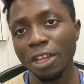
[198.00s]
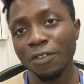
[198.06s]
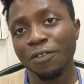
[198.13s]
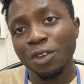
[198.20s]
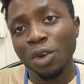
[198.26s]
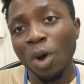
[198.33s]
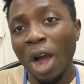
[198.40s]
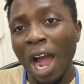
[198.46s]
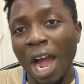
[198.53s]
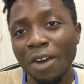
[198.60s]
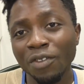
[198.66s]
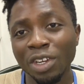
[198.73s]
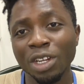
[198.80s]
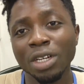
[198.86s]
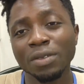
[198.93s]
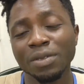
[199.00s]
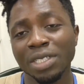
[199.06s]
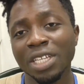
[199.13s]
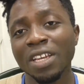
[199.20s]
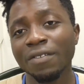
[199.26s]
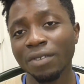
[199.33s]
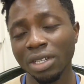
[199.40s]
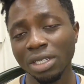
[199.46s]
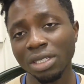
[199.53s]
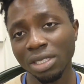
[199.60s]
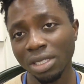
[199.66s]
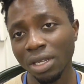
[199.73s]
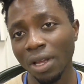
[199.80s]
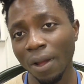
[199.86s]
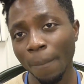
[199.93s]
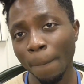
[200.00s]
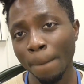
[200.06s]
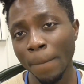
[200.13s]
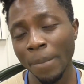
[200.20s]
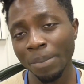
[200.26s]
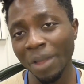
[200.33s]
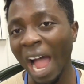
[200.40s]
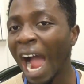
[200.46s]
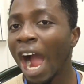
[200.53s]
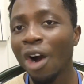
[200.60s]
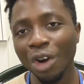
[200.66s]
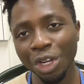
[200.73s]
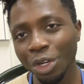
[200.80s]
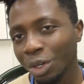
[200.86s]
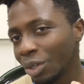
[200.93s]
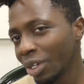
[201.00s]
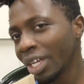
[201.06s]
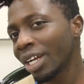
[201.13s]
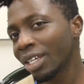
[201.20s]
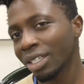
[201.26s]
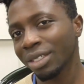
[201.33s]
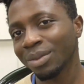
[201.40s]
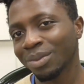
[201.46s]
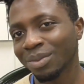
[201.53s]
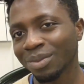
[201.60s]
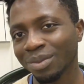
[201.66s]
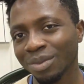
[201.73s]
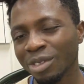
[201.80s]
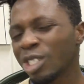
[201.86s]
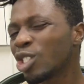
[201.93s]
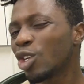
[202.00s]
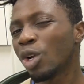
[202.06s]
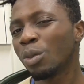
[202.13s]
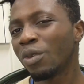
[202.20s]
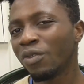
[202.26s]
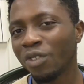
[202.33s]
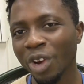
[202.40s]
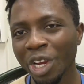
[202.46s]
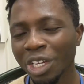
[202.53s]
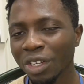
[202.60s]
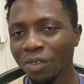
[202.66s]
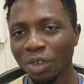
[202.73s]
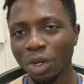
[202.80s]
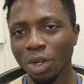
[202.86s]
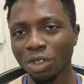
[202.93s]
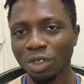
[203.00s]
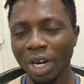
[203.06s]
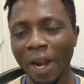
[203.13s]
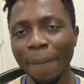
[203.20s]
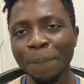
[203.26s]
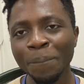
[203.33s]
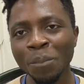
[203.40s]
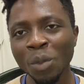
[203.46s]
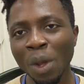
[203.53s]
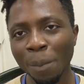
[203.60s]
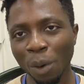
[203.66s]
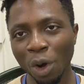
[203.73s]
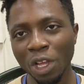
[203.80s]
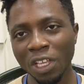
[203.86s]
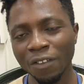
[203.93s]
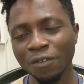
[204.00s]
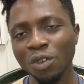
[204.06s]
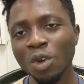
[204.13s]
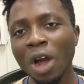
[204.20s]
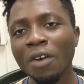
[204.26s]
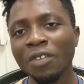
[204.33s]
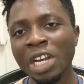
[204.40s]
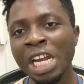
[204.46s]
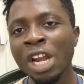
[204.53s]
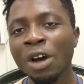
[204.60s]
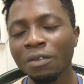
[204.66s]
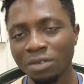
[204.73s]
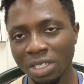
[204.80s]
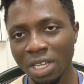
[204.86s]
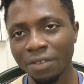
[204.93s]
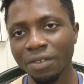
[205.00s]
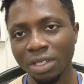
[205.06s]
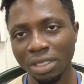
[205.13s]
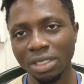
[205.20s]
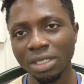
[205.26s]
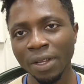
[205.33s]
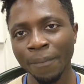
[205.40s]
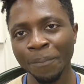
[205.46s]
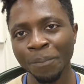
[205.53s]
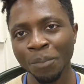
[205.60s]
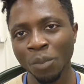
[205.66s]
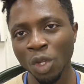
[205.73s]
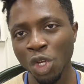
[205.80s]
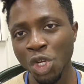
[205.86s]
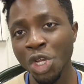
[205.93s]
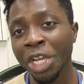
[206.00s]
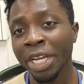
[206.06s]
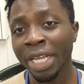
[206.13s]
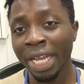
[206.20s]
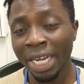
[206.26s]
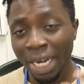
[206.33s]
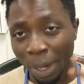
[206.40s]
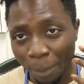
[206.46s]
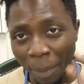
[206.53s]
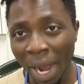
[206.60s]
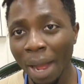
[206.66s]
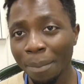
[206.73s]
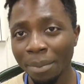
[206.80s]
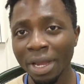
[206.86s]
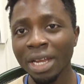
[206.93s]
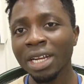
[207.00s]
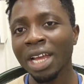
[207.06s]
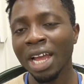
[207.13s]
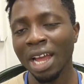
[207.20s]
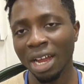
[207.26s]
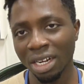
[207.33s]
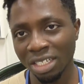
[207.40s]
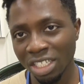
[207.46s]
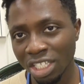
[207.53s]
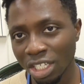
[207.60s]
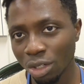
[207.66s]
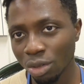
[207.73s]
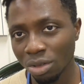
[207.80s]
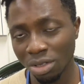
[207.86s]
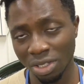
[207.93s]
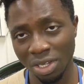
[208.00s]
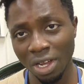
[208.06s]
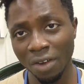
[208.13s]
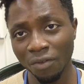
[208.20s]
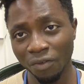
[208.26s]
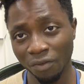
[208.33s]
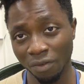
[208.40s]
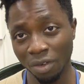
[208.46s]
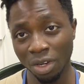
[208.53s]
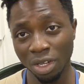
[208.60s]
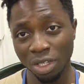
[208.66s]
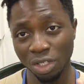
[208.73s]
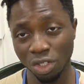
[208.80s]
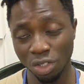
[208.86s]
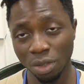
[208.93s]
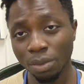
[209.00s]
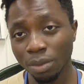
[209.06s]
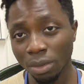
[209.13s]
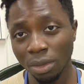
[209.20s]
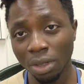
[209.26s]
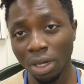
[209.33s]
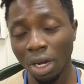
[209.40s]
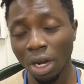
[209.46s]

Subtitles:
If you don't have enough savings, how are you going to get it? This is going to be very difficult, right? But if you have enough savings, you can get an apartment and you still have some